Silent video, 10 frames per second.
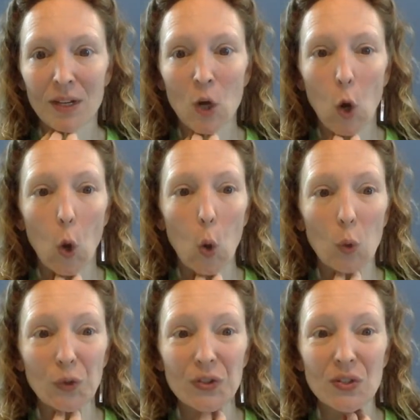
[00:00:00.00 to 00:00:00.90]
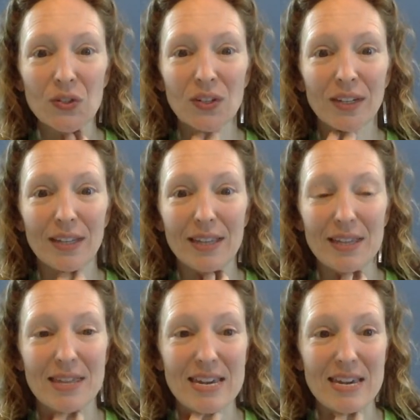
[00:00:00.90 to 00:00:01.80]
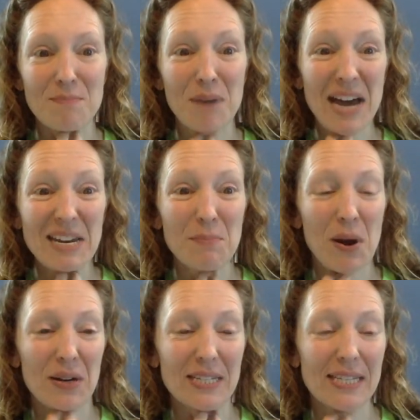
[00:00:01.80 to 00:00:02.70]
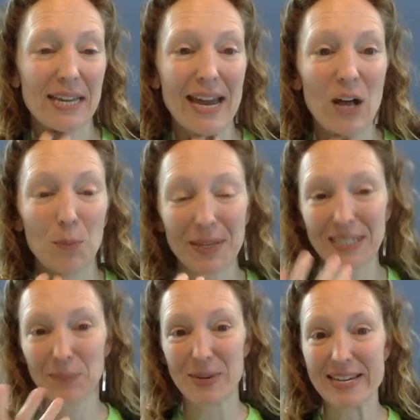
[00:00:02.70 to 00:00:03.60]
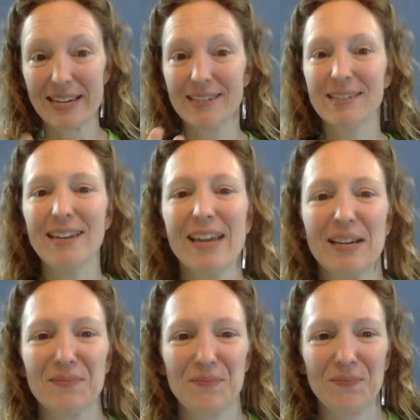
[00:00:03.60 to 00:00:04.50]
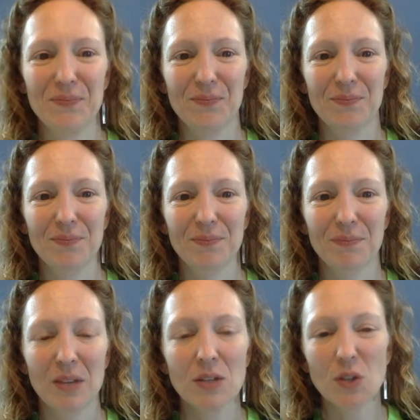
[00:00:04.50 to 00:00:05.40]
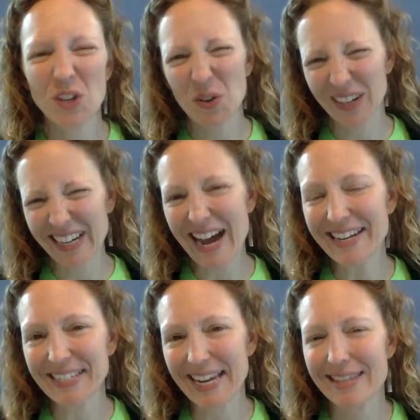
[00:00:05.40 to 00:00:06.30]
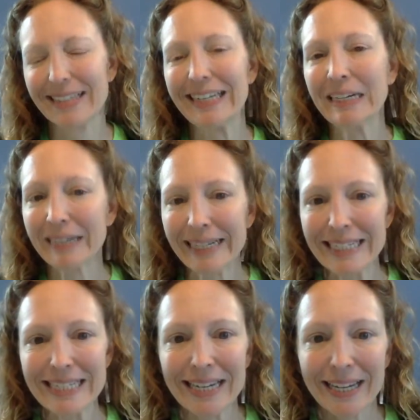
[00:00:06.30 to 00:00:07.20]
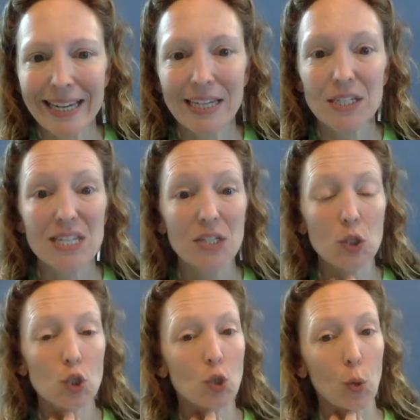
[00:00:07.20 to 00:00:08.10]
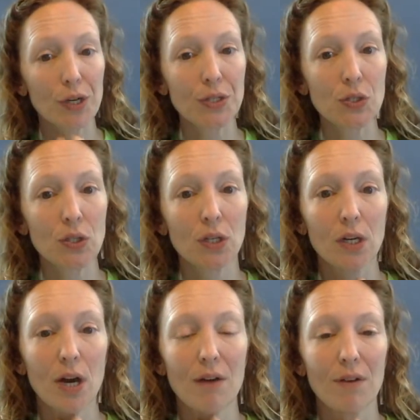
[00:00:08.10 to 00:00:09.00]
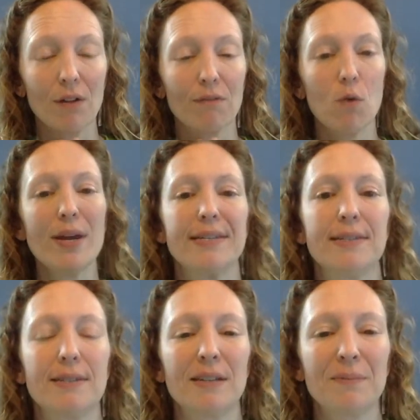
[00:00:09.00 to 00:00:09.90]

holds the body parts that help us speak and sing. So you could kind of say the larynx is the source of our voice.